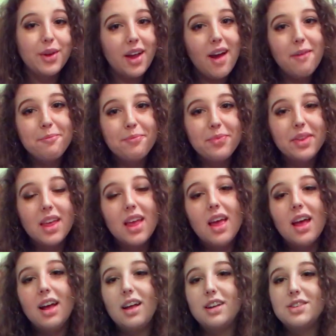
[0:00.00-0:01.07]
yeah,
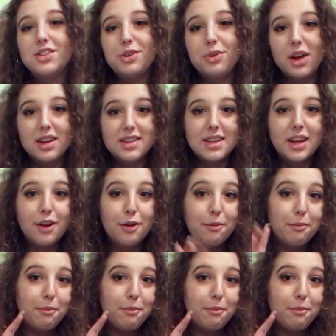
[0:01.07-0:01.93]
I'll see you guys later.